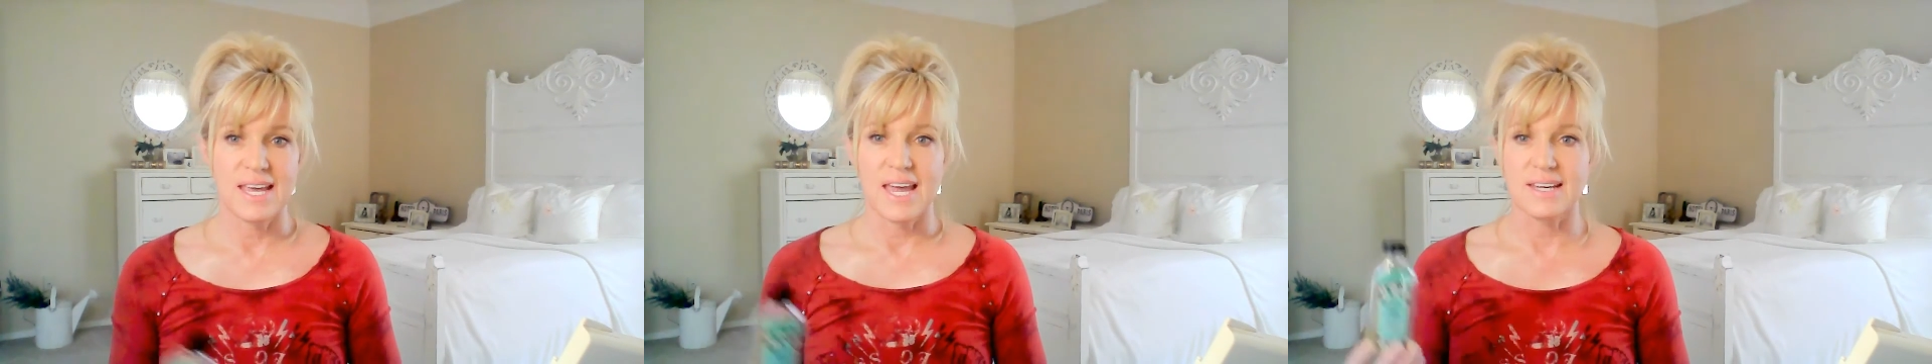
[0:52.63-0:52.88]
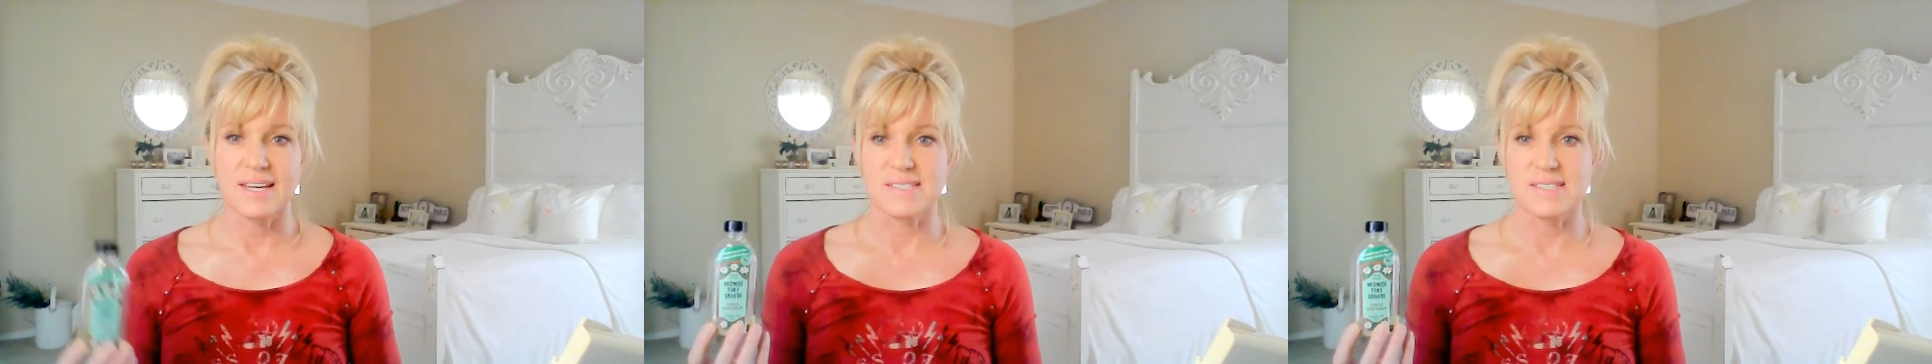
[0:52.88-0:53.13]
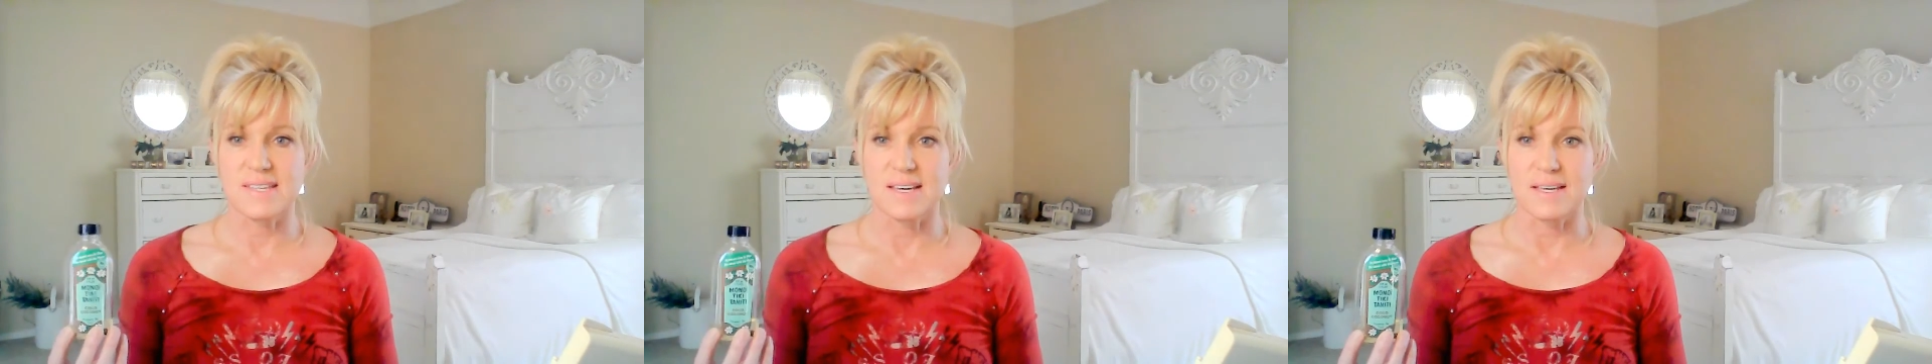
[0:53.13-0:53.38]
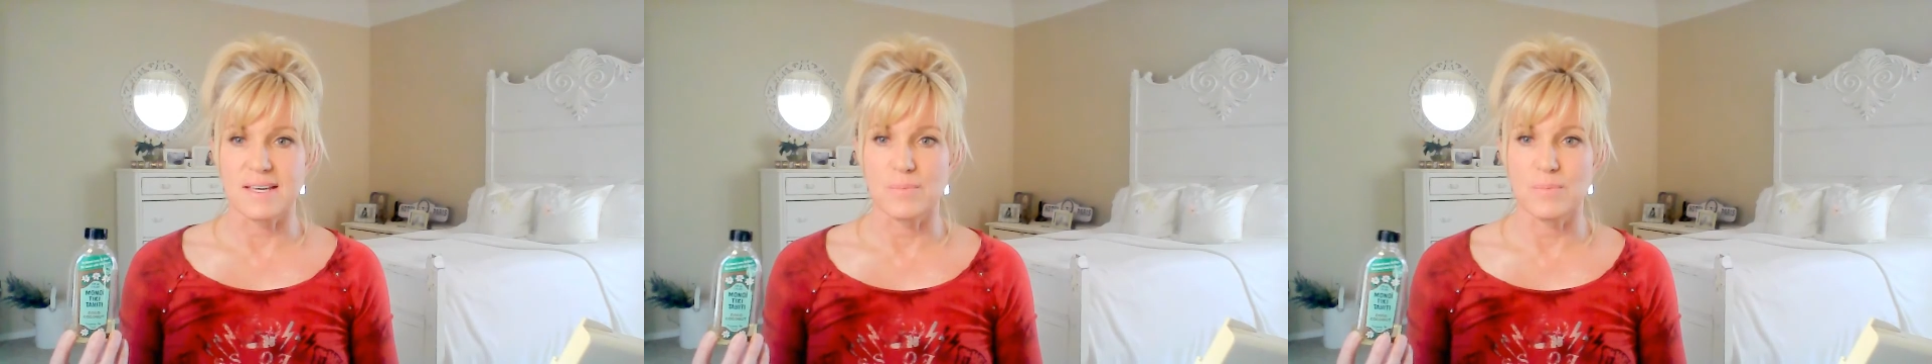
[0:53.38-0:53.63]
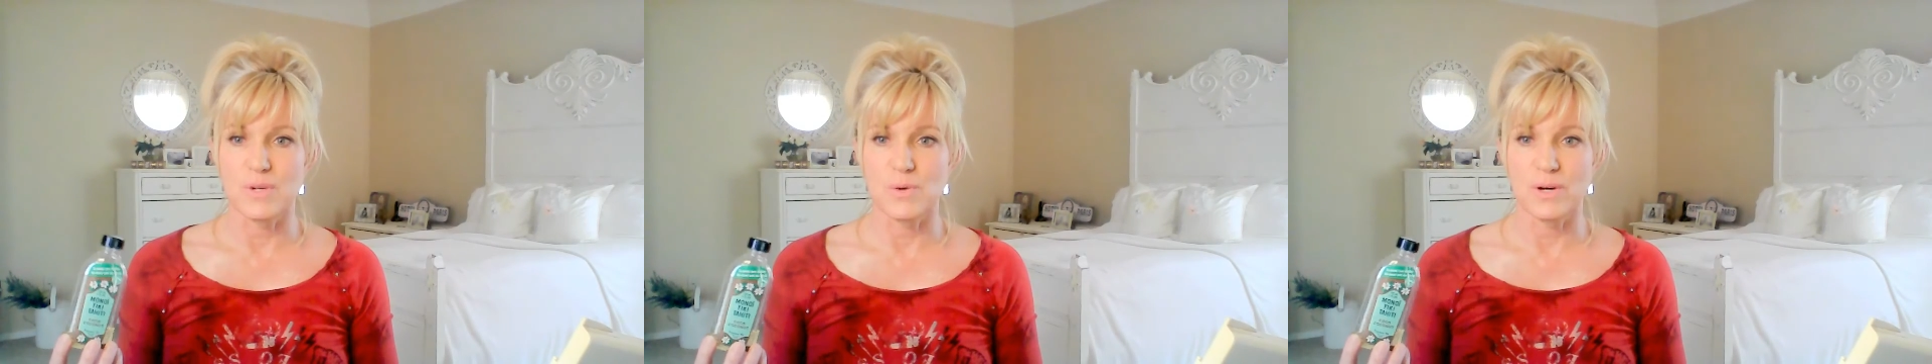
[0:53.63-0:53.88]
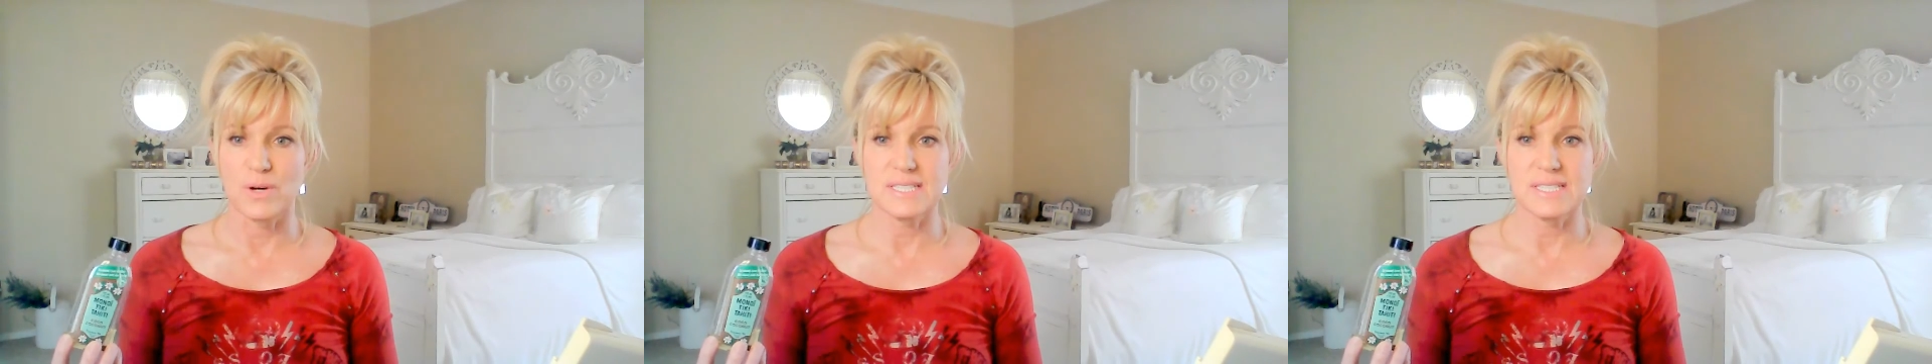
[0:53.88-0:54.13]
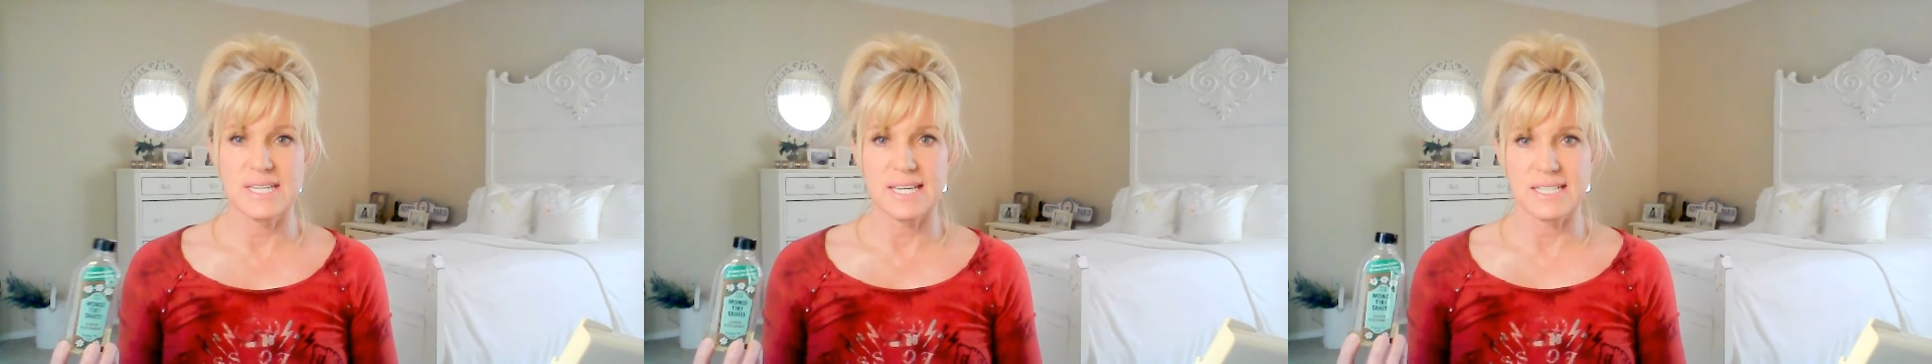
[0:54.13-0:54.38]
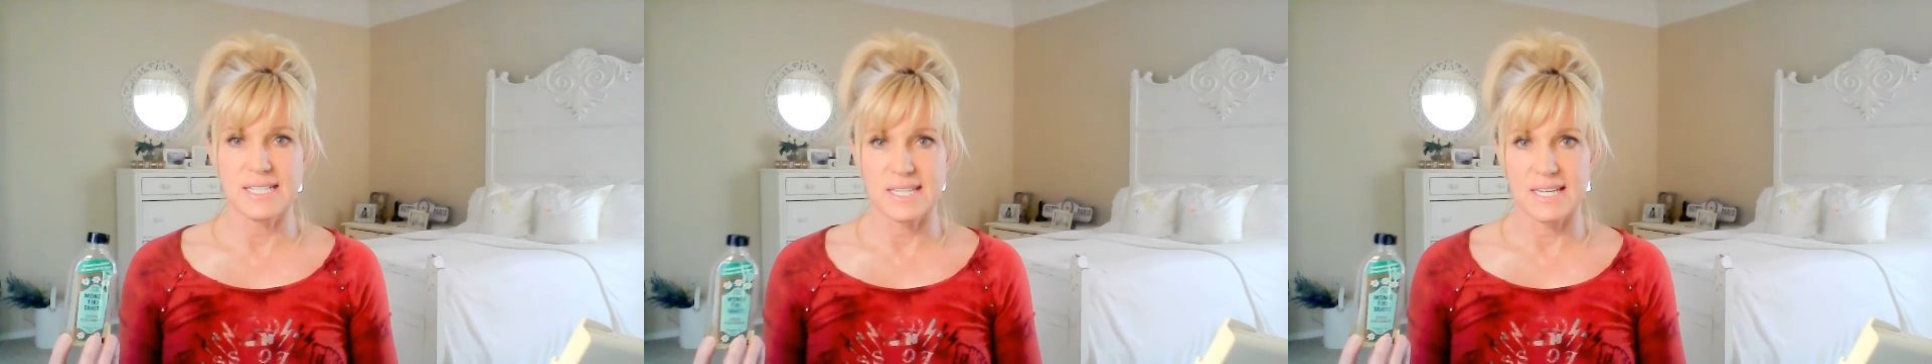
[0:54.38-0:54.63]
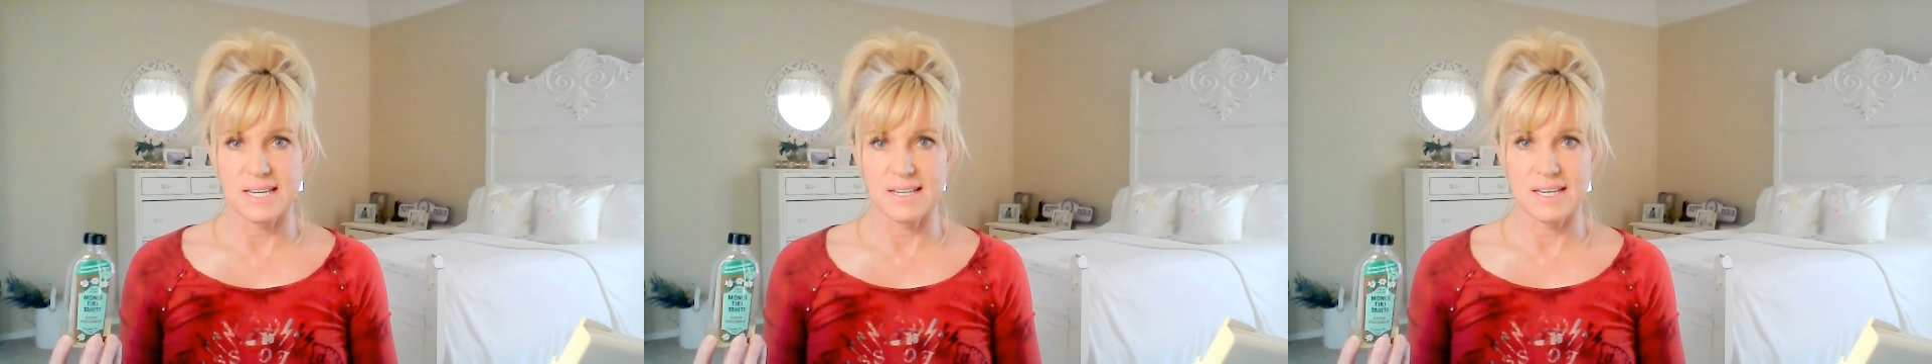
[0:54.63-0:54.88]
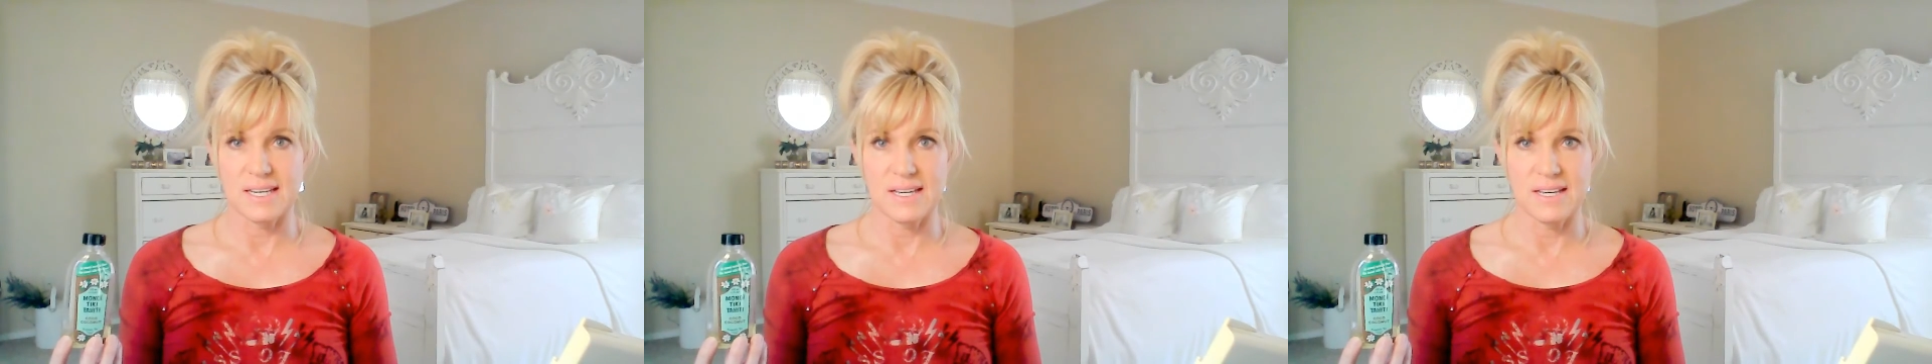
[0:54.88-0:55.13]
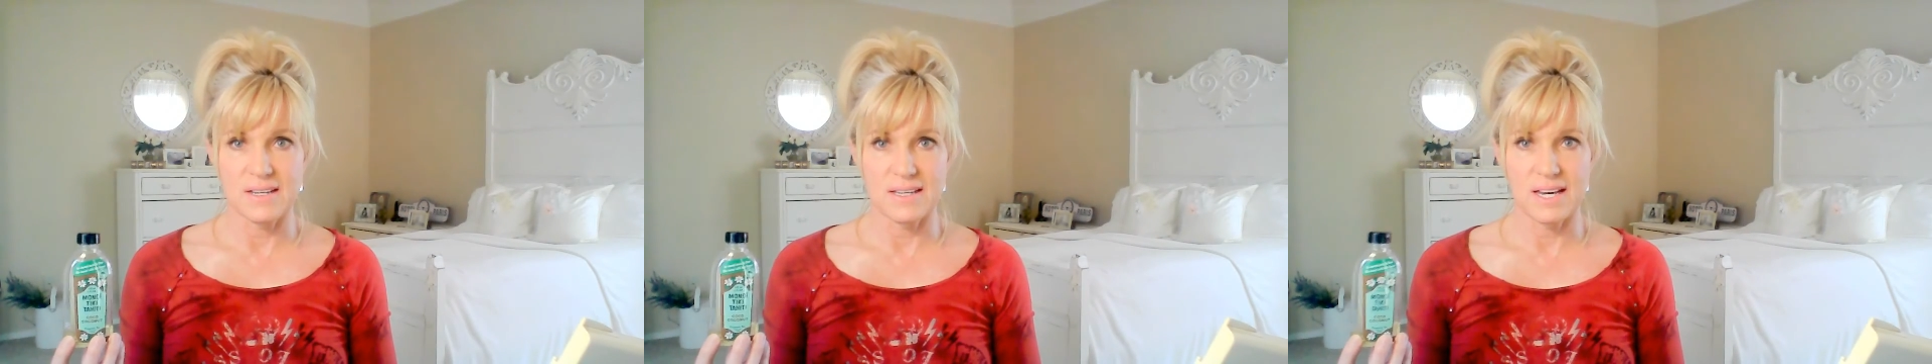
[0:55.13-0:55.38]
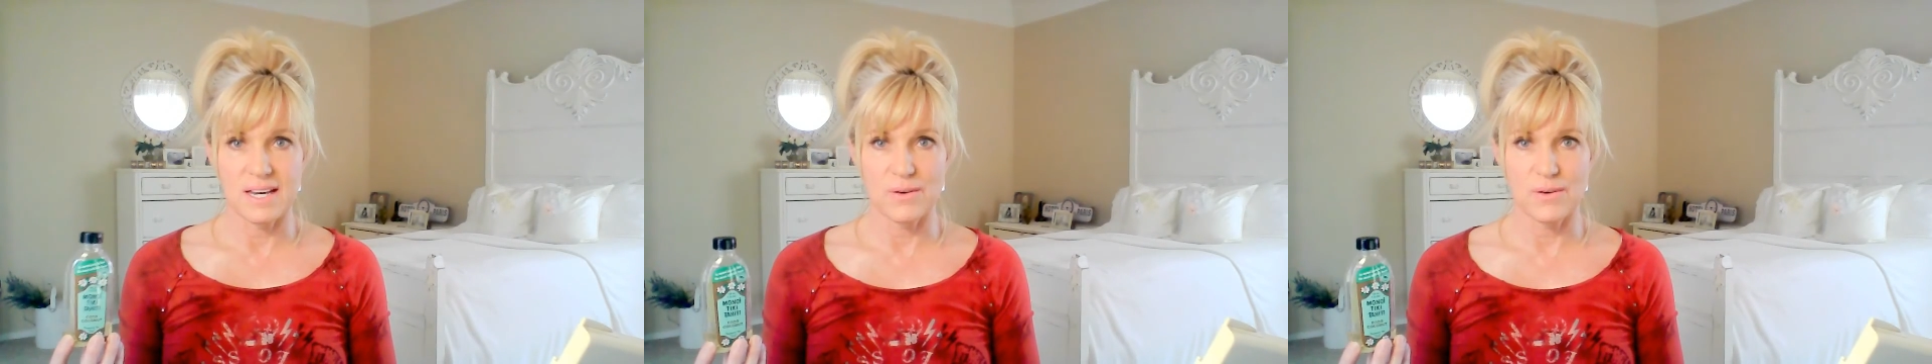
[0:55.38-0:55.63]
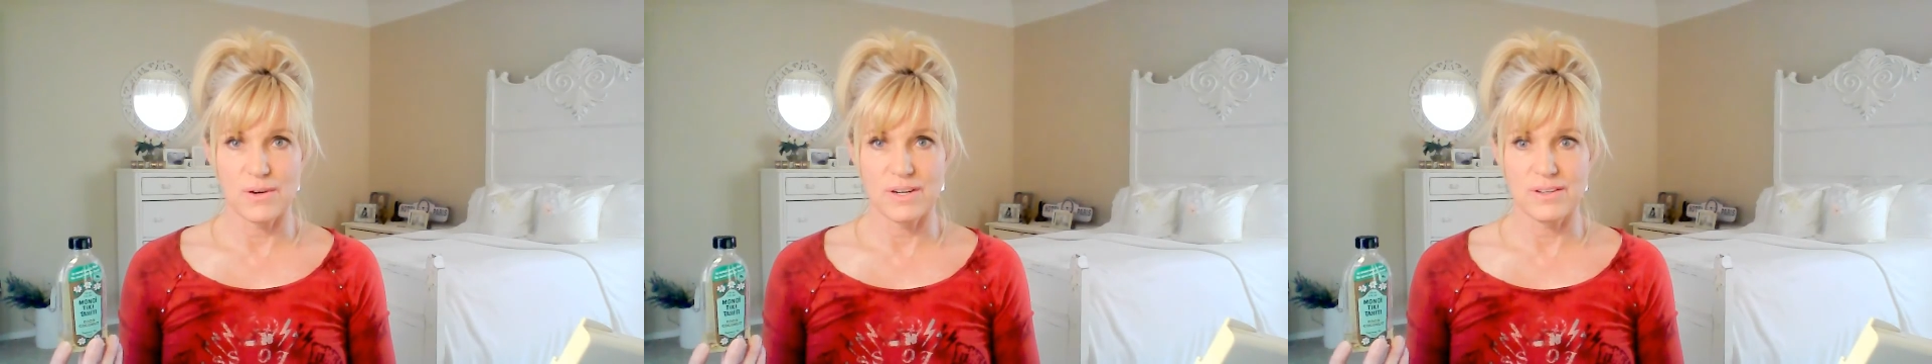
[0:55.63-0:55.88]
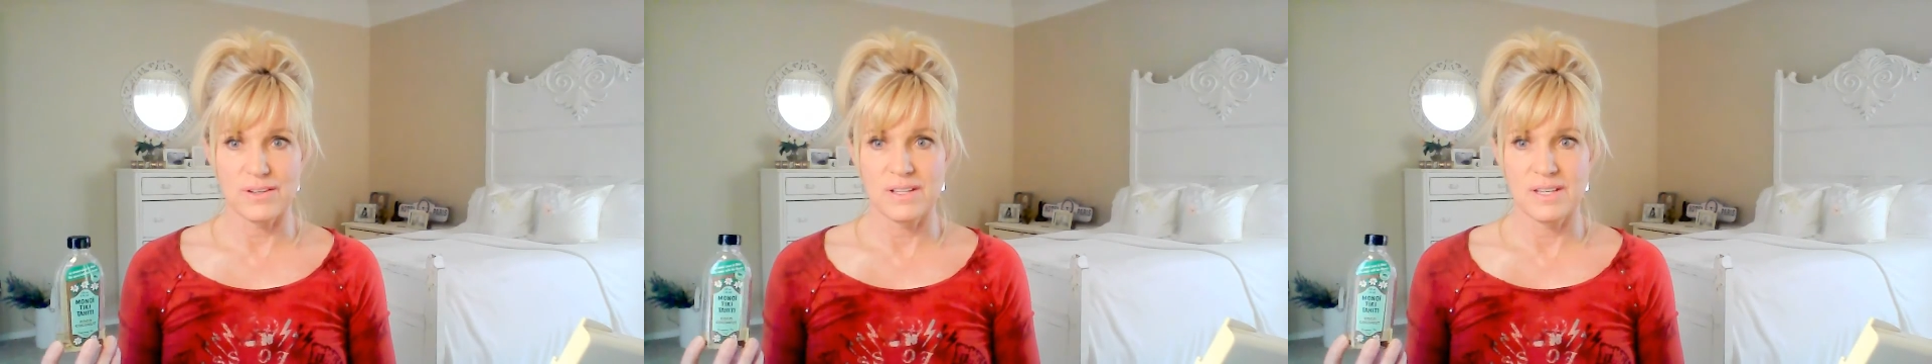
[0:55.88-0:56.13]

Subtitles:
And it's the Monoi Tiki Tahiti hair oil.